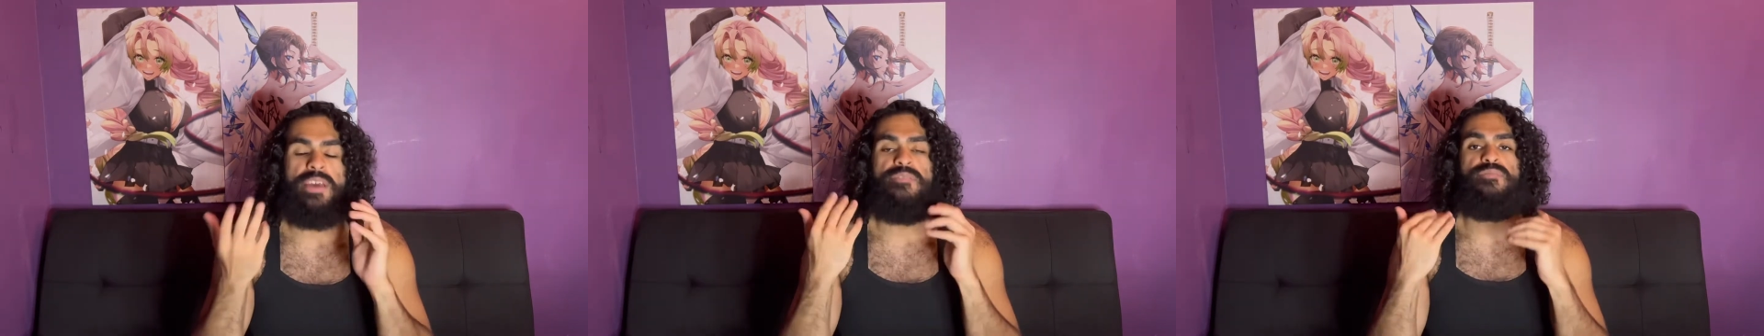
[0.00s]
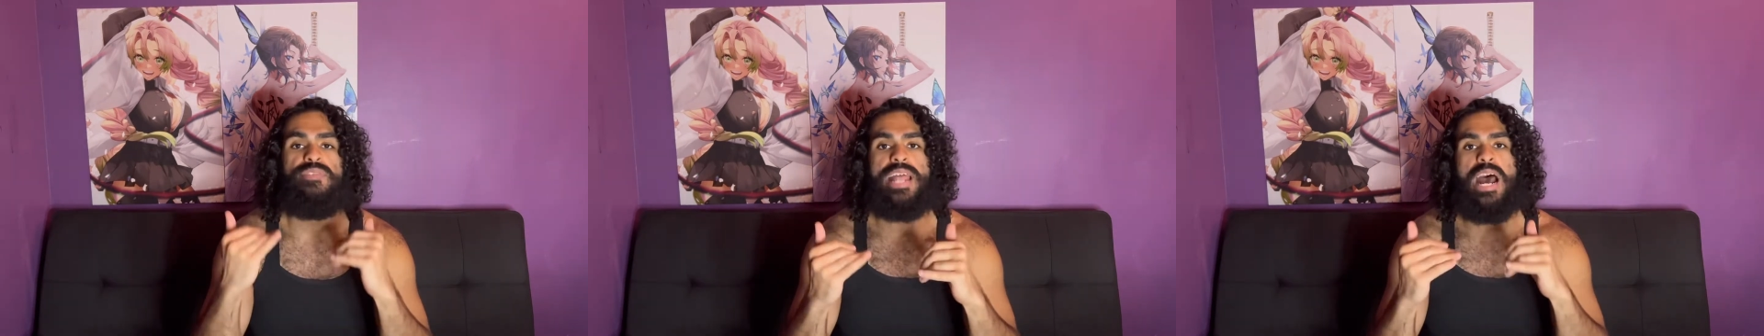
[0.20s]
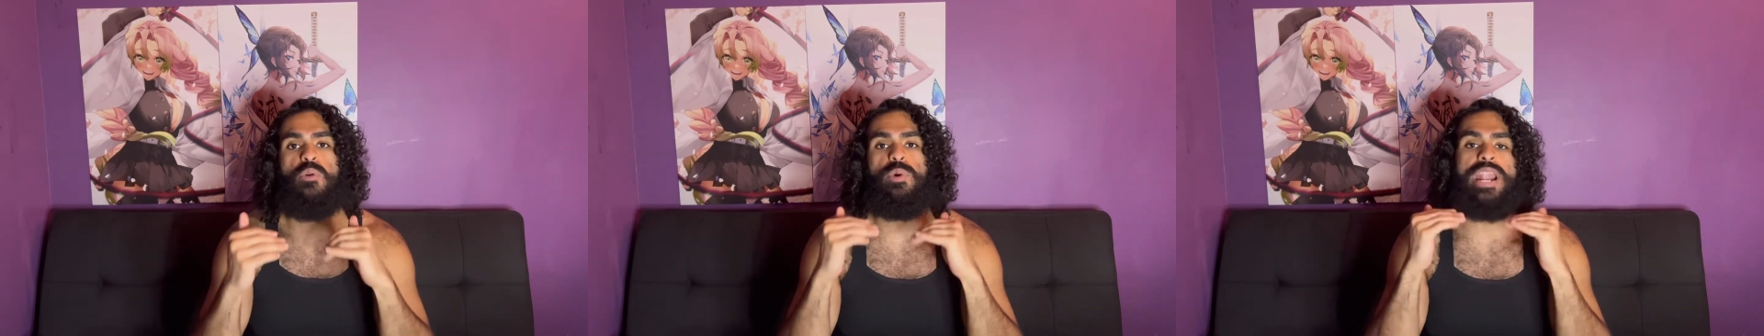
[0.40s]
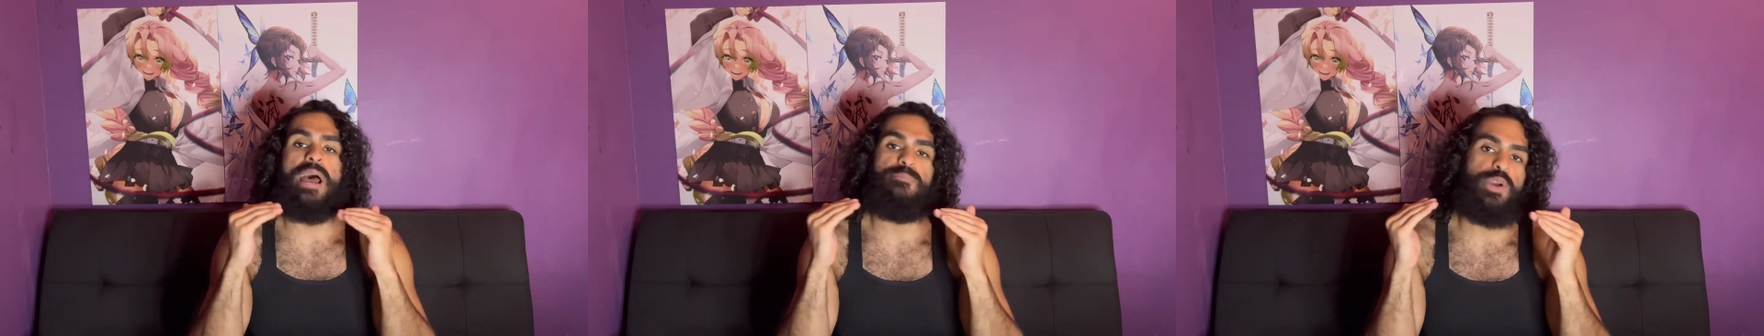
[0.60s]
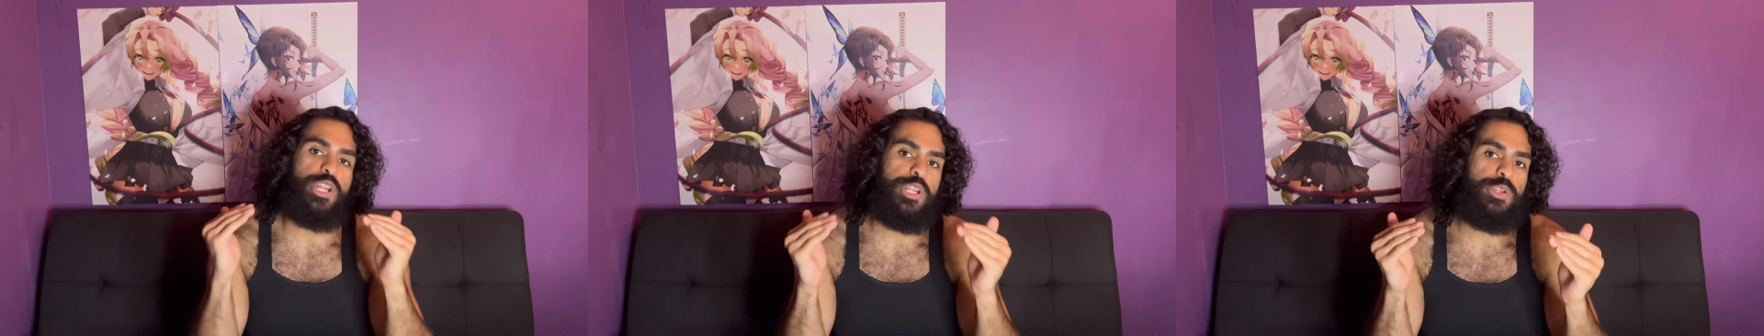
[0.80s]
Now, what
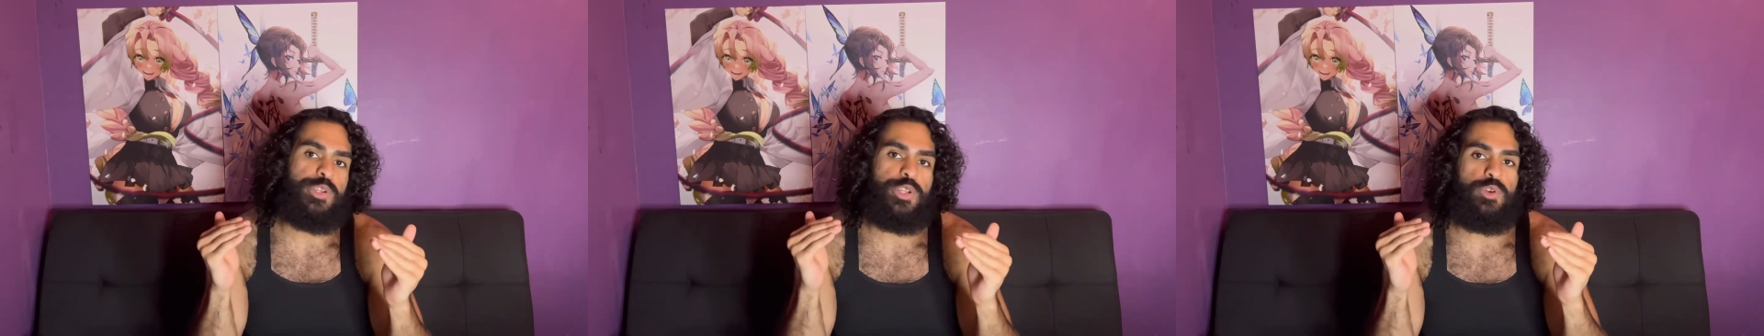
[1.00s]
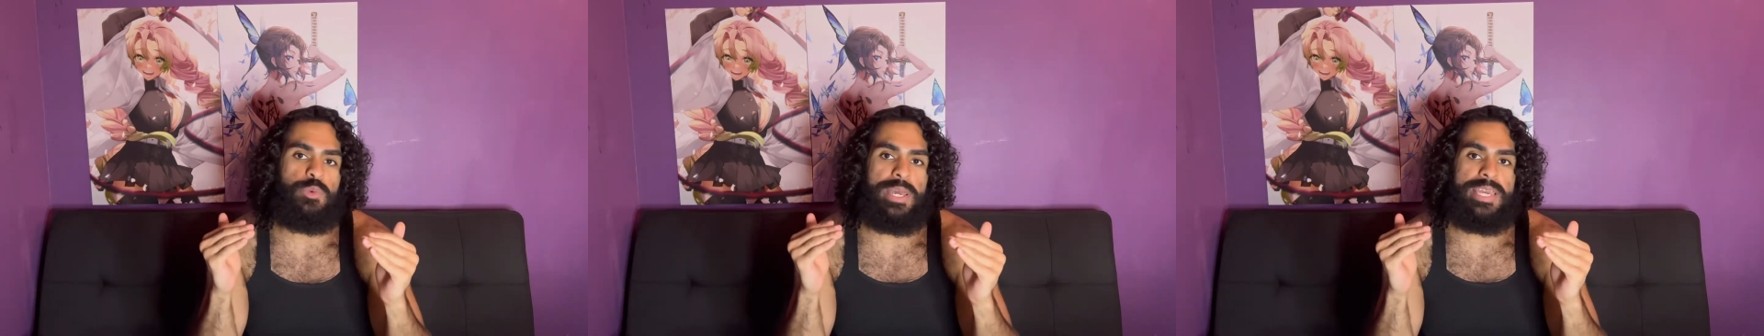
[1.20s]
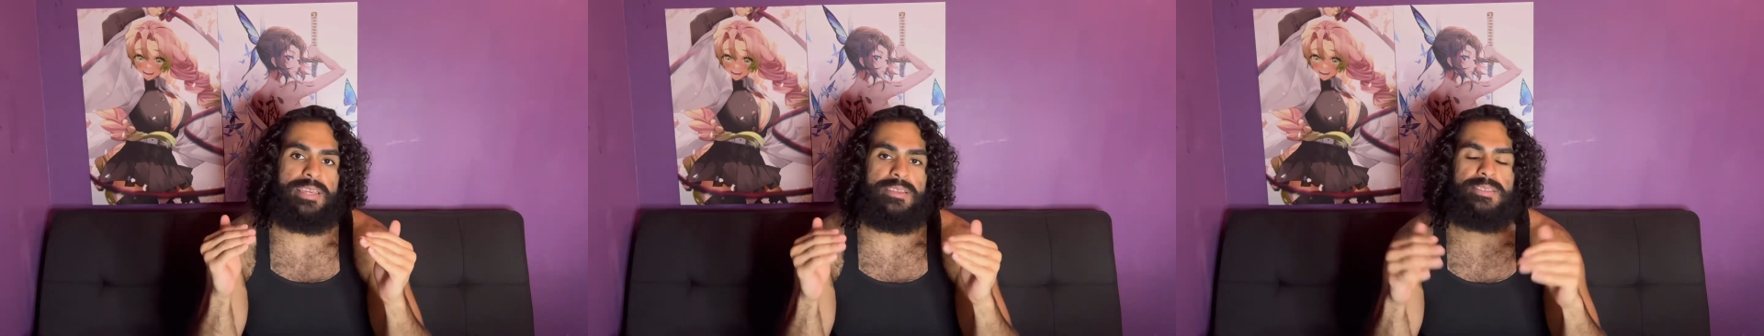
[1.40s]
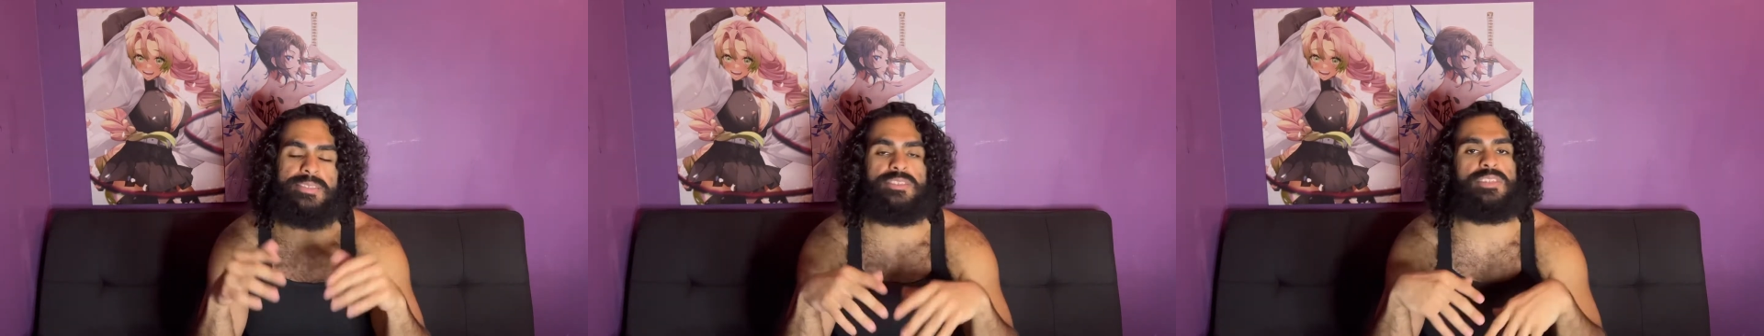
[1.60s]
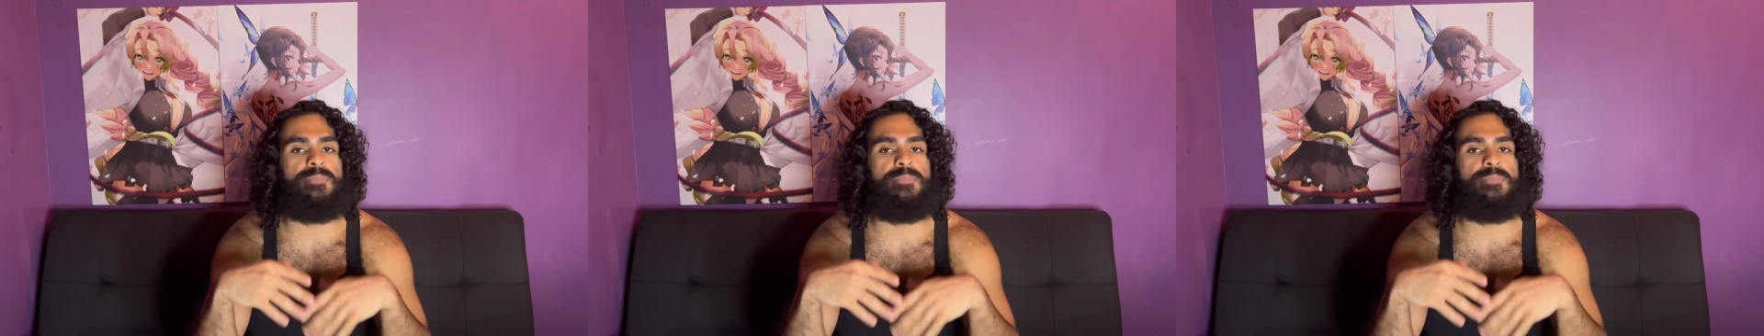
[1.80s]
I'm going to do is